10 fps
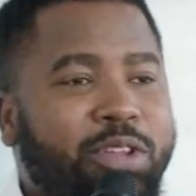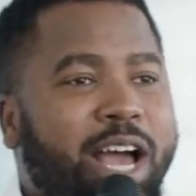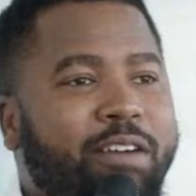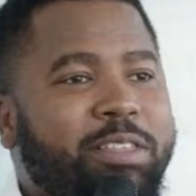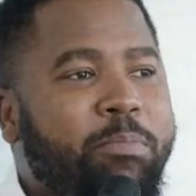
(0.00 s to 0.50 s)

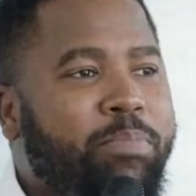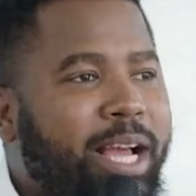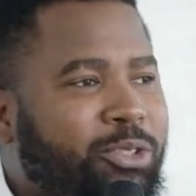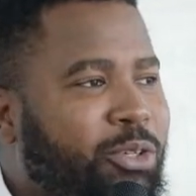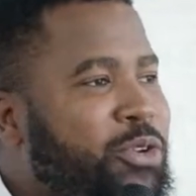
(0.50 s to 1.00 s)
have the
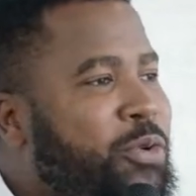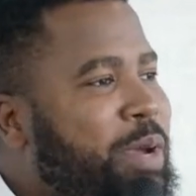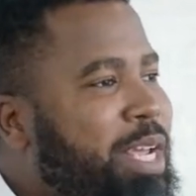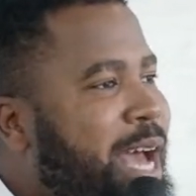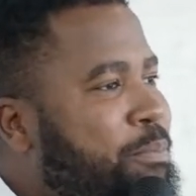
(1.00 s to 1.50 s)
passion, you
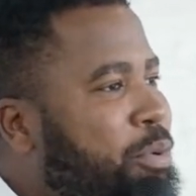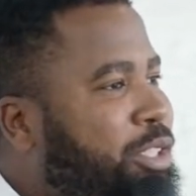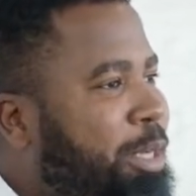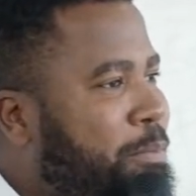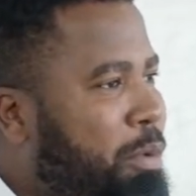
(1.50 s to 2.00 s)
remain
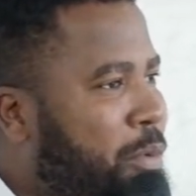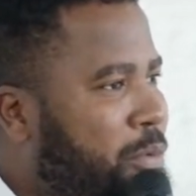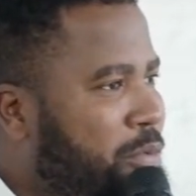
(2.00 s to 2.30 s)
approachable.